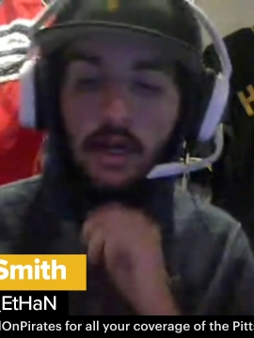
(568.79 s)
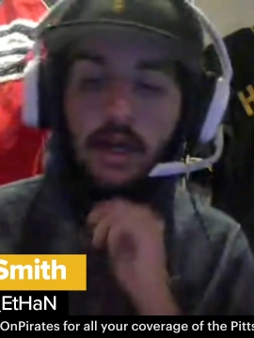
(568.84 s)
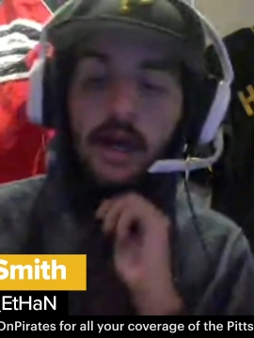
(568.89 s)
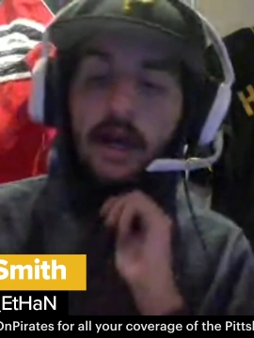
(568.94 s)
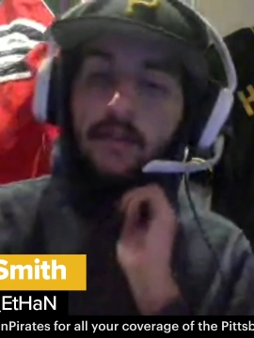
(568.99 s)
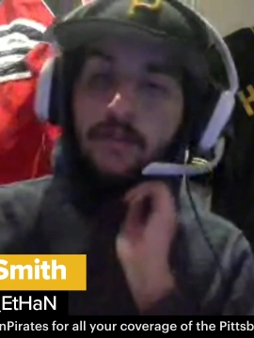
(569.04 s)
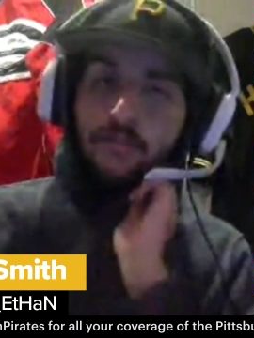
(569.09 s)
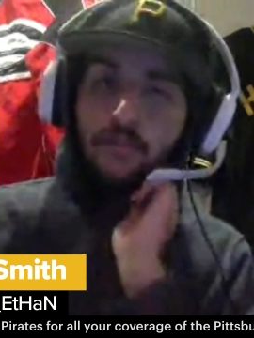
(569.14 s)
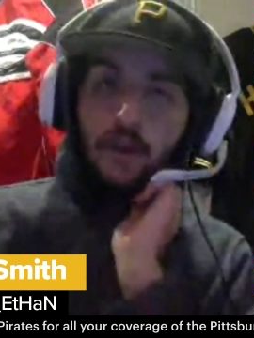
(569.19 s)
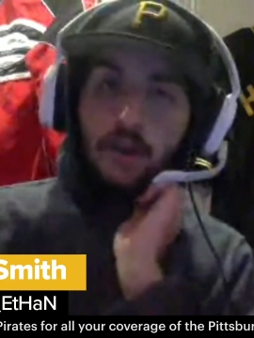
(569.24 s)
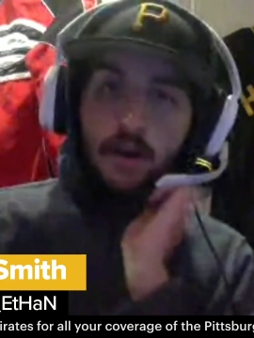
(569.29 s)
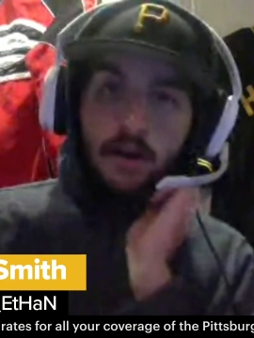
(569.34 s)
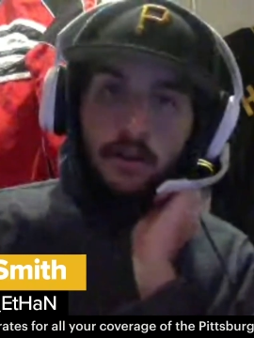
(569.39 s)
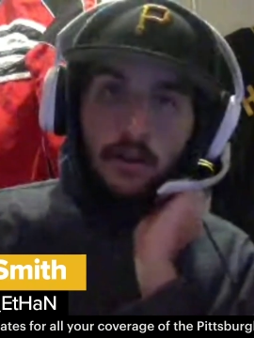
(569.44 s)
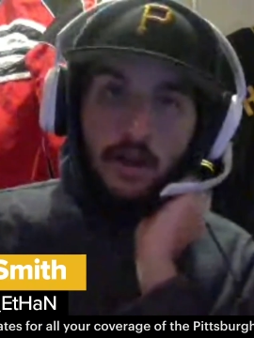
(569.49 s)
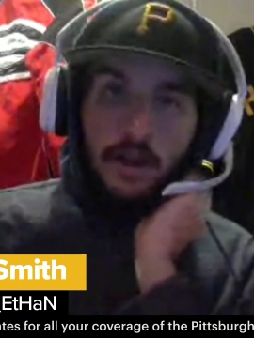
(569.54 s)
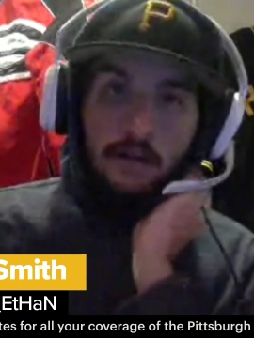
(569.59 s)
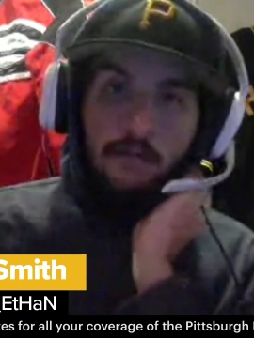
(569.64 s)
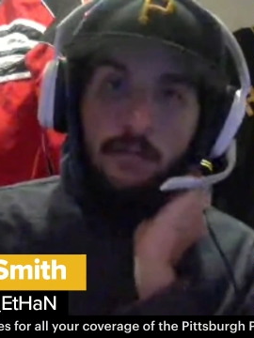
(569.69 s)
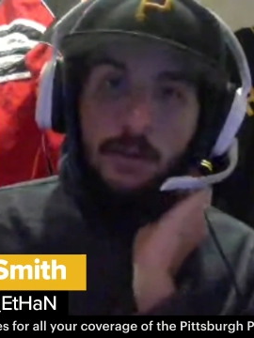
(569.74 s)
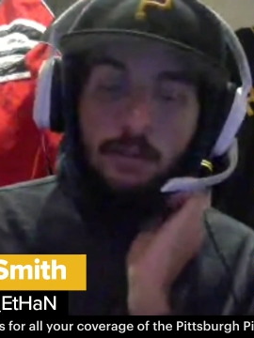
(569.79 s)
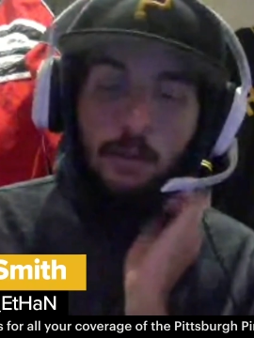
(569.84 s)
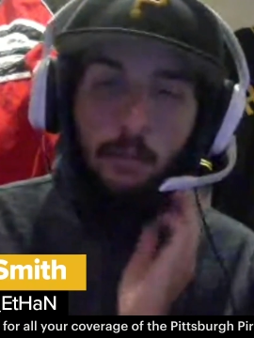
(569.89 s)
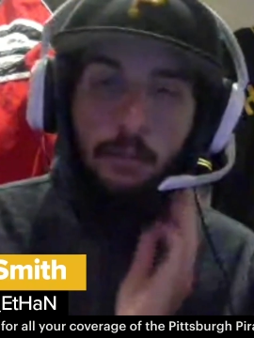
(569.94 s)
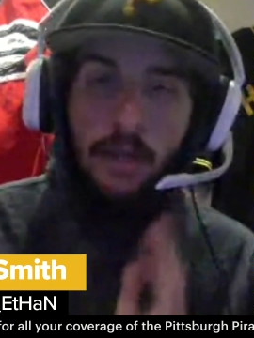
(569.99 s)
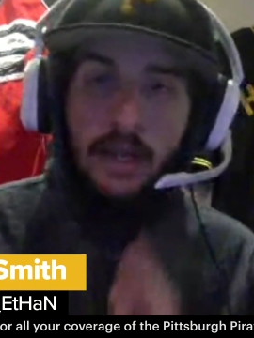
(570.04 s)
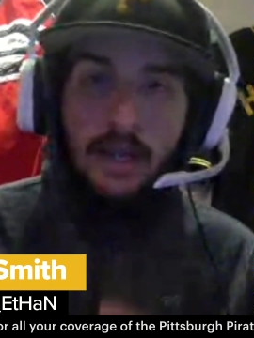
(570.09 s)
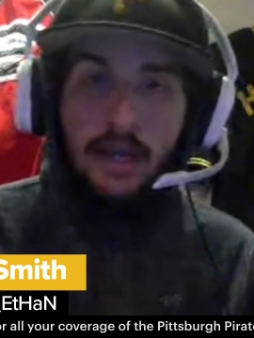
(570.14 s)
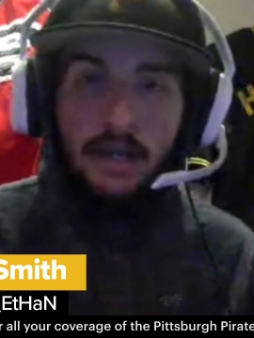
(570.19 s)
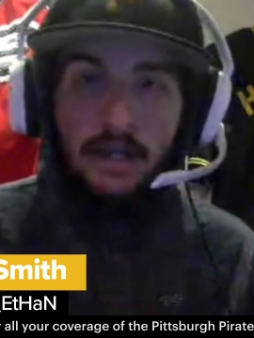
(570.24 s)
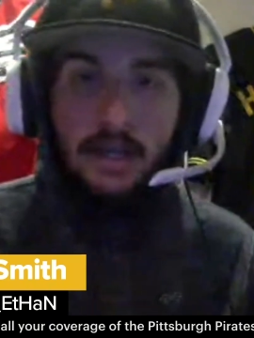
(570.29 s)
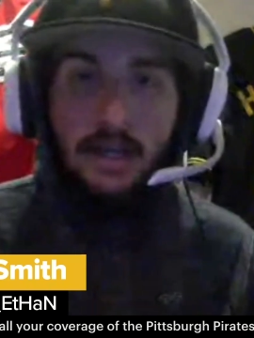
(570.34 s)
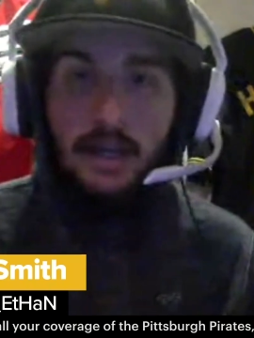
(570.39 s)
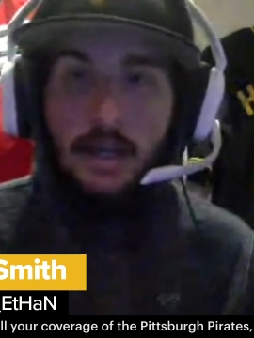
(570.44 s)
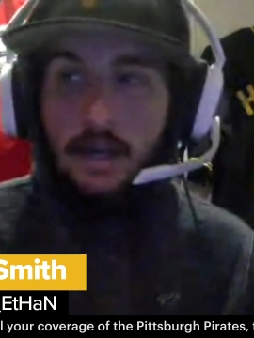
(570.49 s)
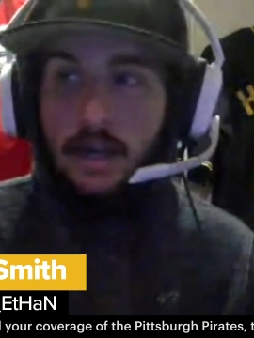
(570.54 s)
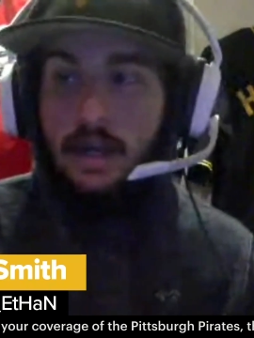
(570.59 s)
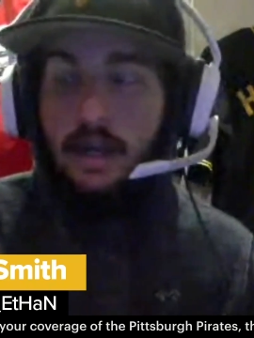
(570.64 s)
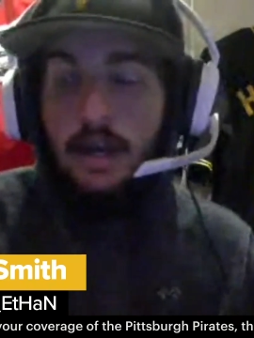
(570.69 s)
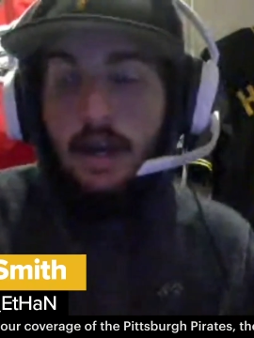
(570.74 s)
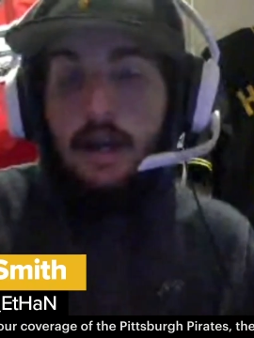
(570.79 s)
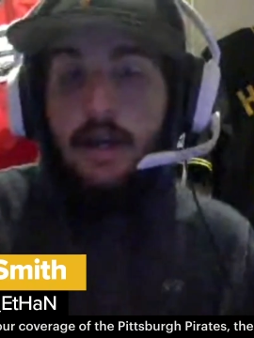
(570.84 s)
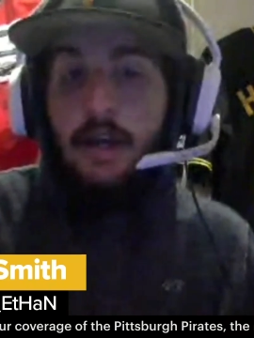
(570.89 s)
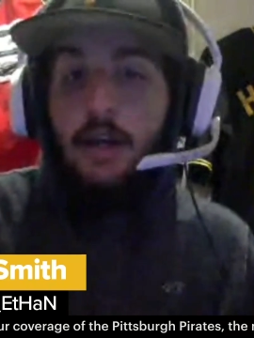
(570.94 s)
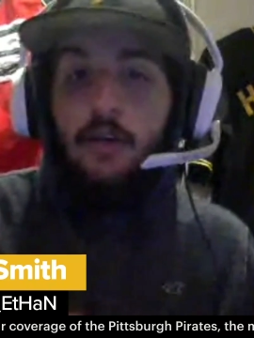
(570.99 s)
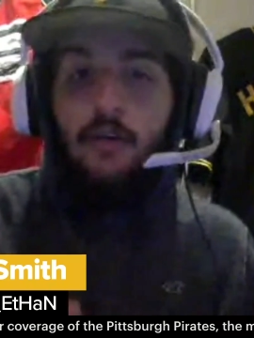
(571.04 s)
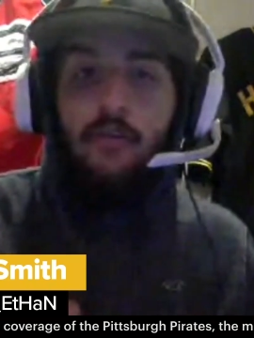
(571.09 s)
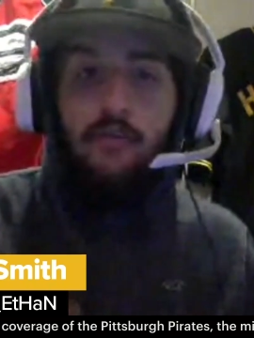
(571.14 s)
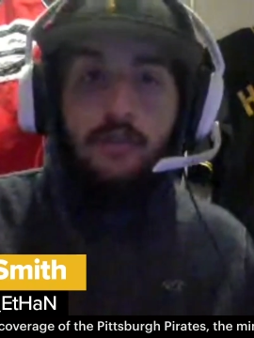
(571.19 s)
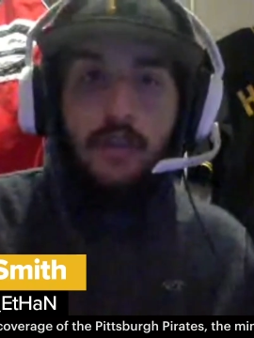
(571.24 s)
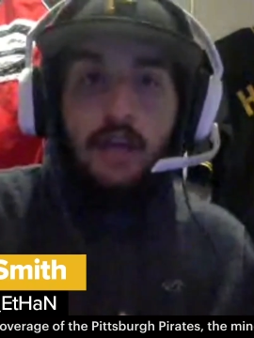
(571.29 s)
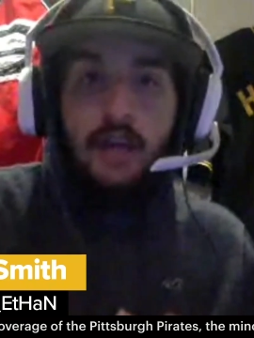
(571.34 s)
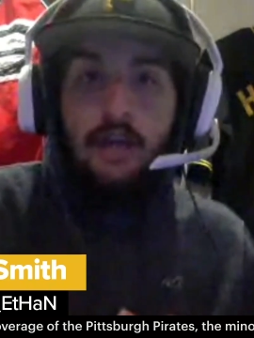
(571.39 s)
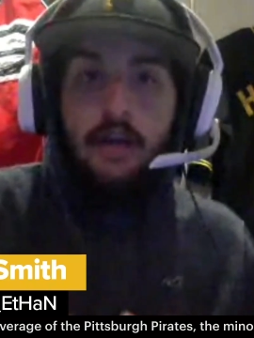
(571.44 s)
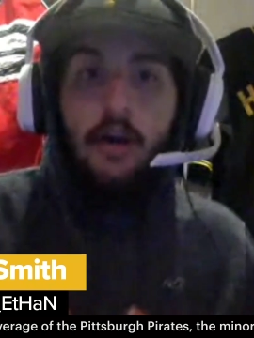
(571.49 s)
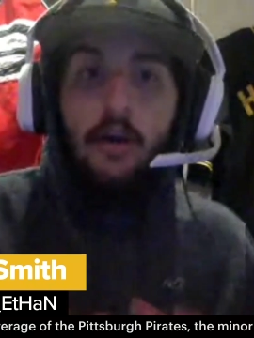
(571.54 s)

I saw a lot of people panicking, and I understand.